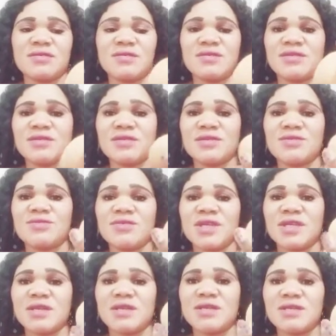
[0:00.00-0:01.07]
See the way
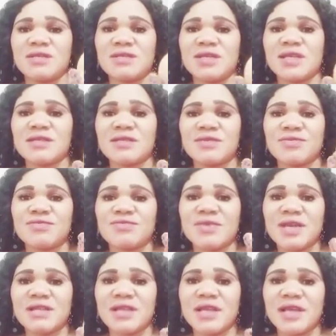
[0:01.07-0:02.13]
it is, that is
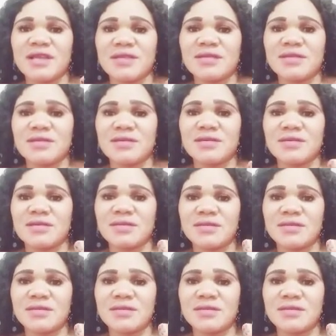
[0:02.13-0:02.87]
round like this.